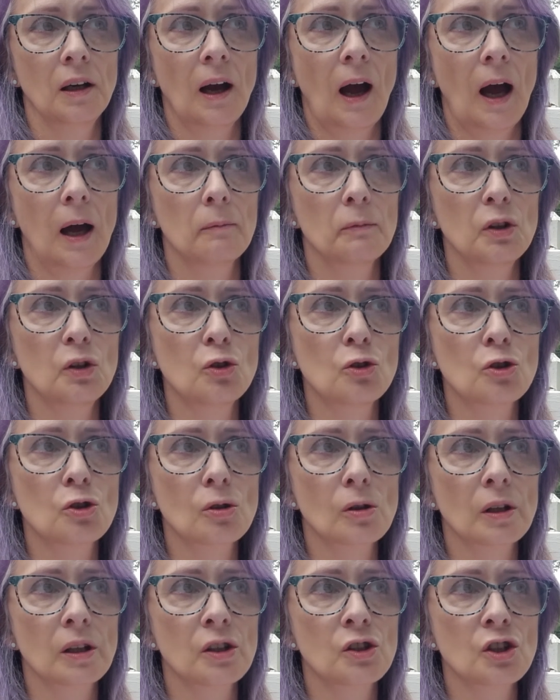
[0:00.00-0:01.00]
I'm
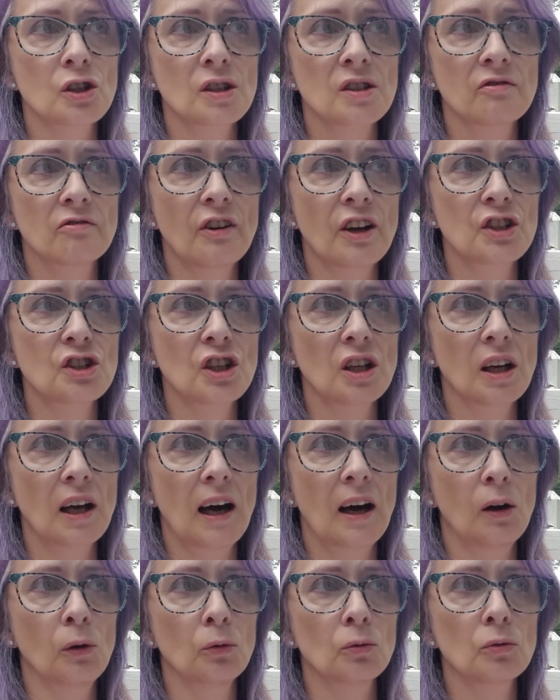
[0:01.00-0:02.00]
usually just vegging
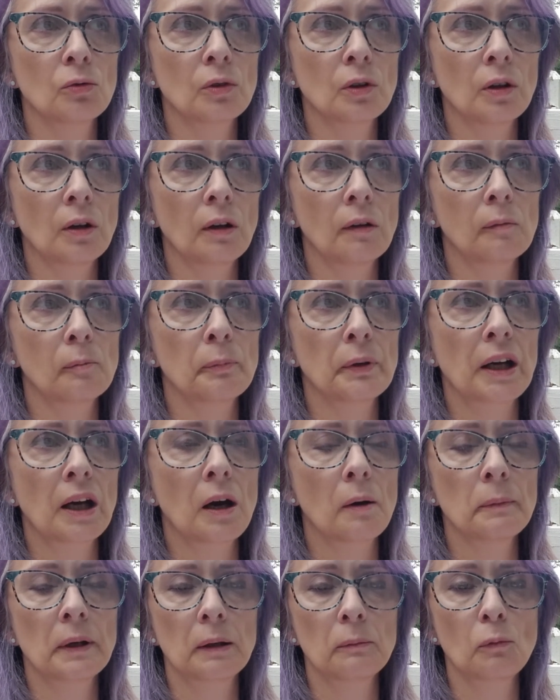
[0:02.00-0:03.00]
out,
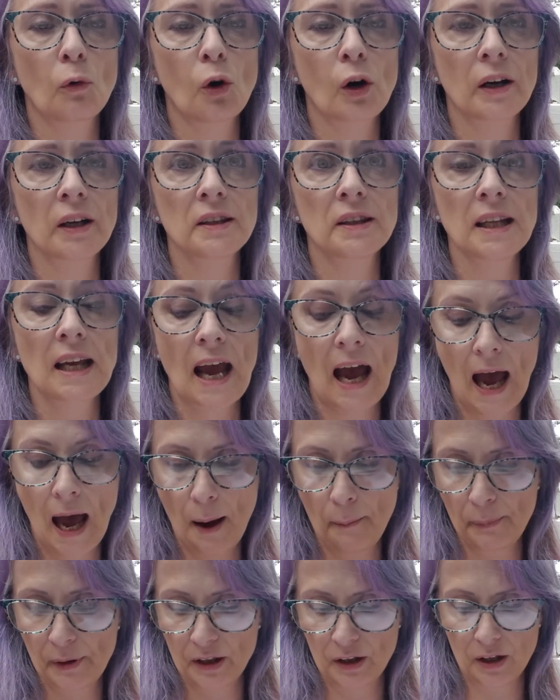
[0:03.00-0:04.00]
becoming more in the
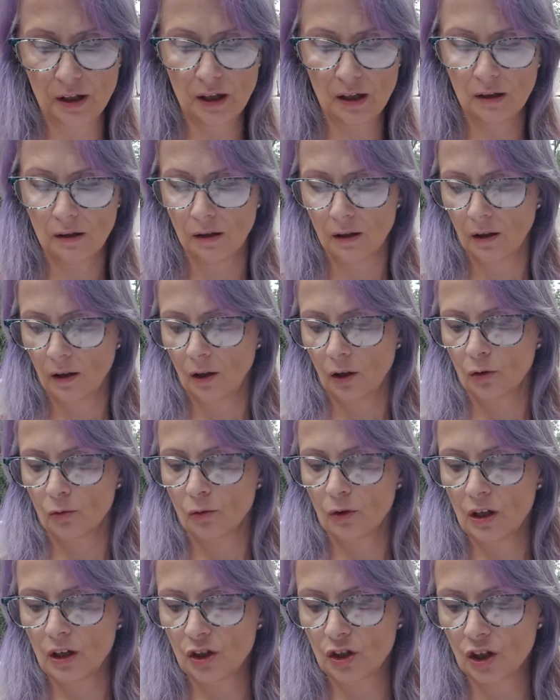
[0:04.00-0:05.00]
apathy
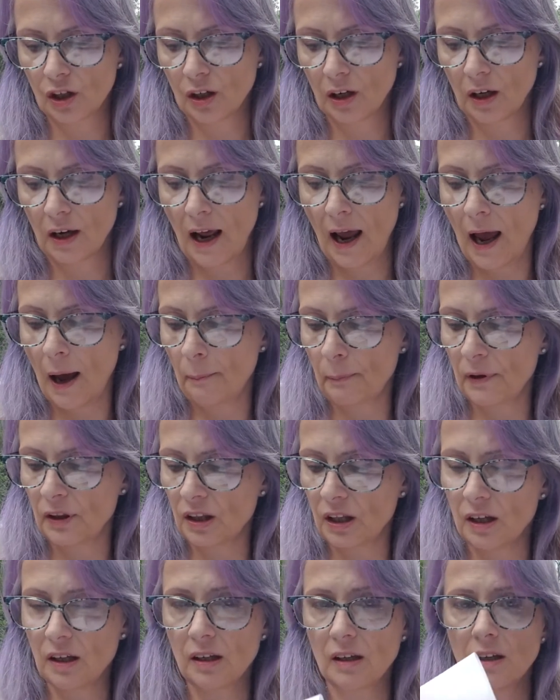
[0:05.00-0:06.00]
region. And
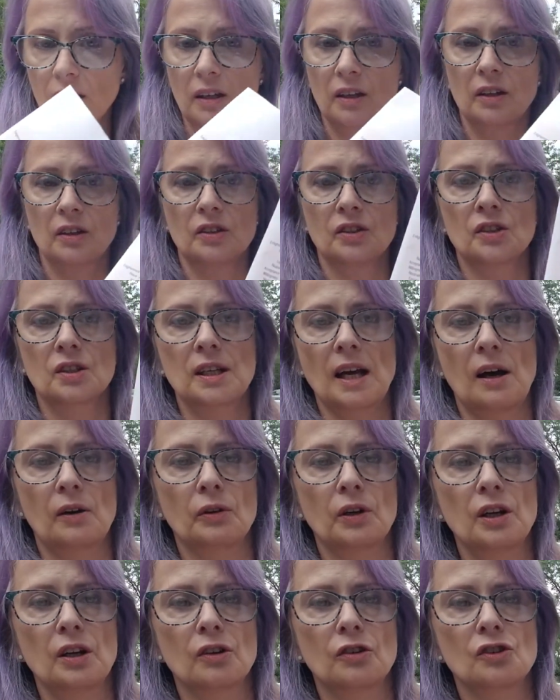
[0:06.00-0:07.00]
apathy is down
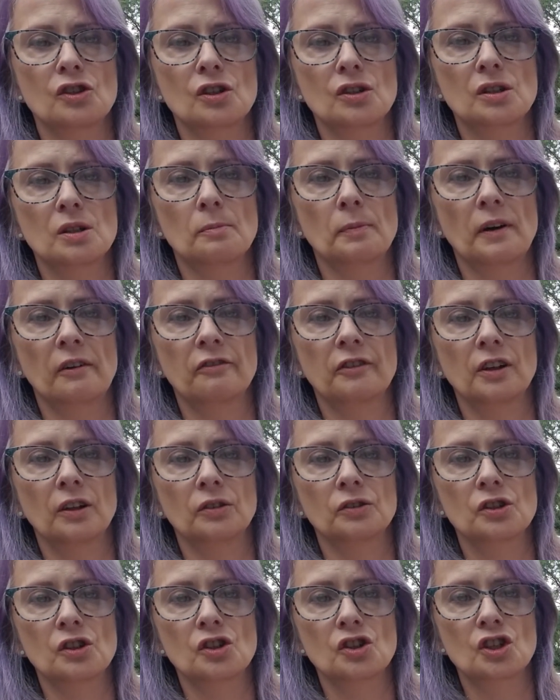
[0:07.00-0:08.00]
here just above
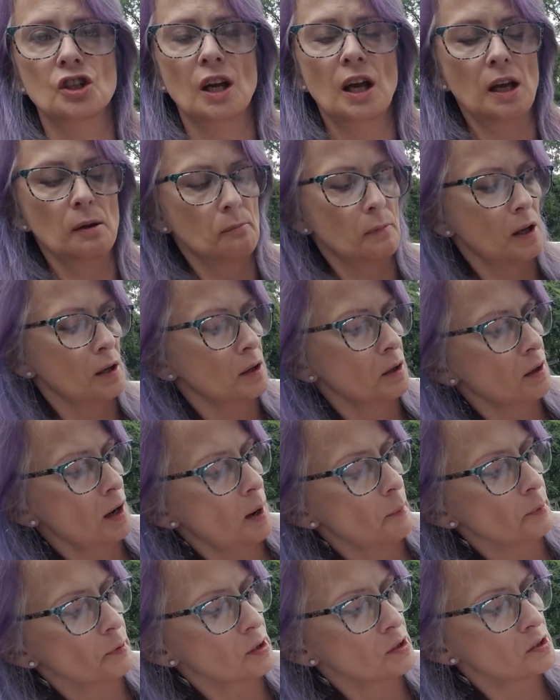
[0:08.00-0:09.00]
guilt and shame, and it
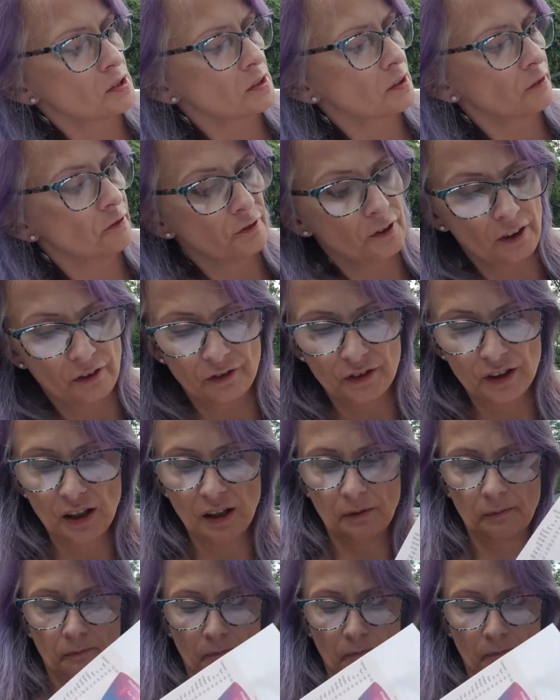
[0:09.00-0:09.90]
operates at a 50.